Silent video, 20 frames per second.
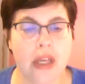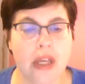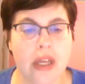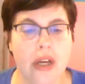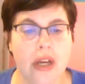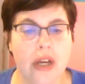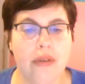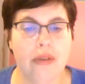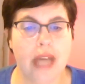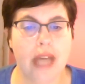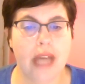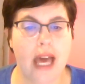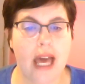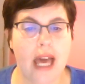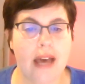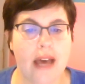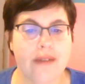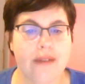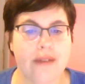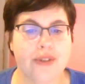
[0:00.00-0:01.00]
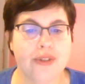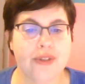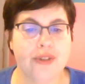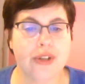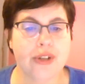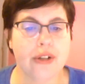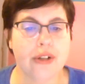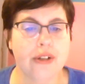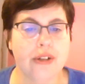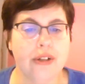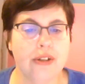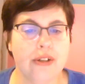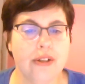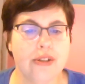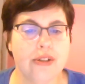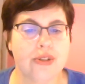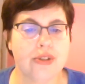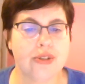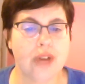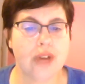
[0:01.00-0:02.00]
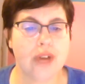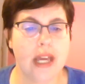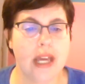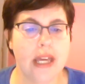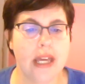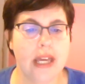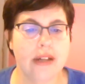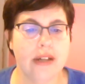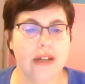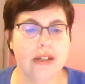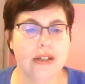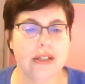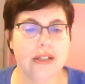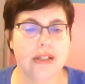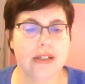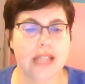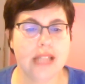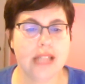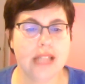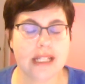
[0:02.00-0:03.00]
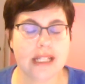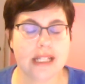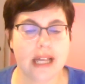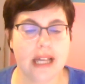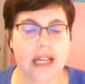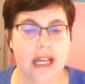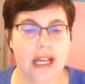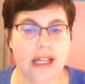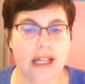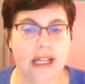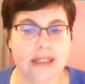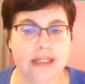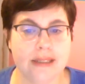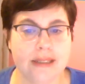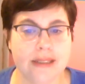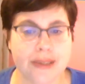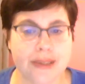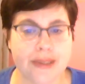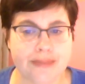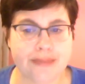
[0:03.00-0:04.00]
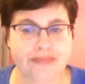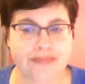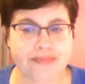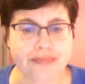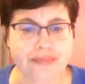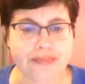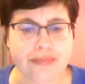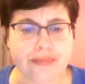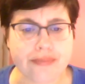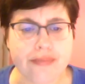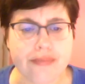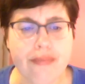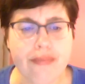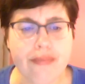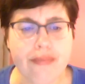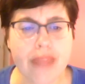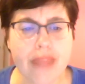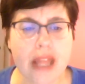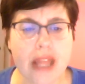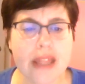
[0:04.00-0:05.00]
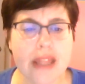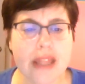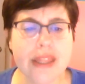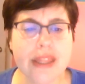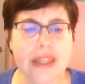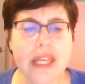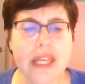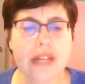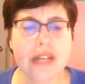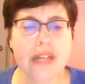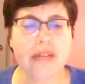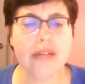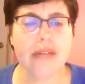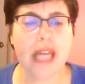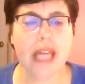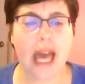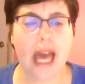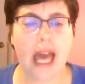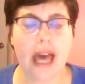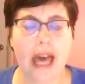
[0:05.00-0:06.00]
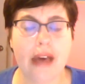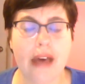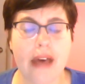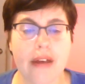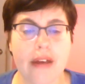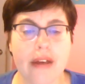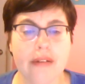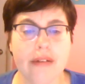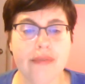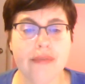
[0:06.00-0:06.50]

We have circles, triangles, hexagons. Then we have